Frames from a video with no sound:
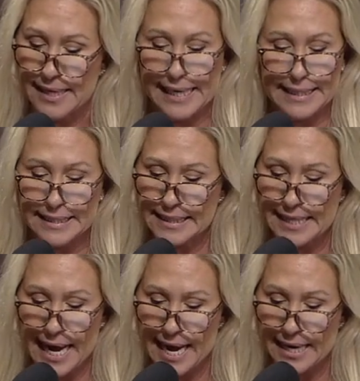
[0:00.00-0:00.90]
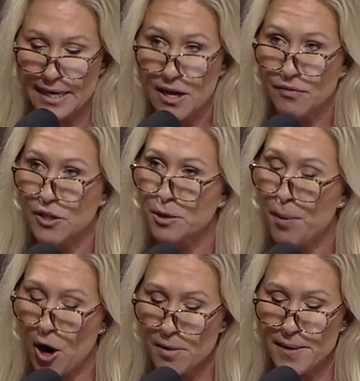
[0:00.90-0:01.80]
Instead, the
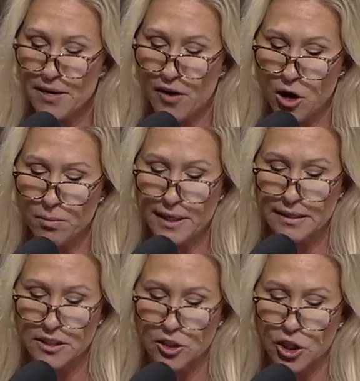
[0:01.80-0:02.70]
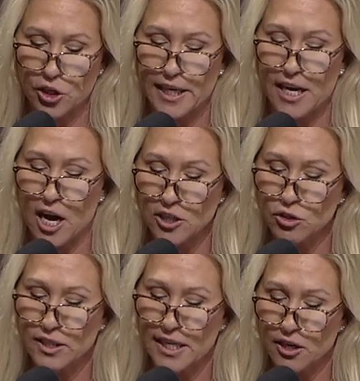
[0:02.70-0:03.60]
Department of Homeland Security under
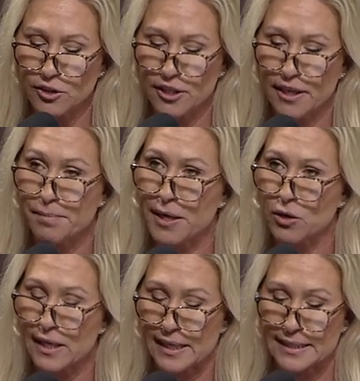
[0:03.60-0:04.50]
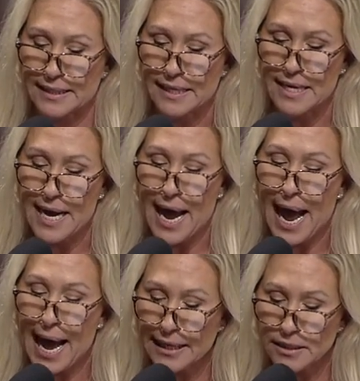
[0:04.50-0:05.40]
Secretary Mayorkas
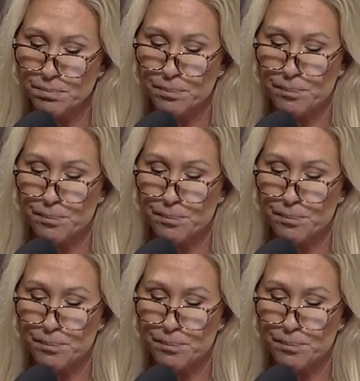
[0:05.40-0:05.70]
has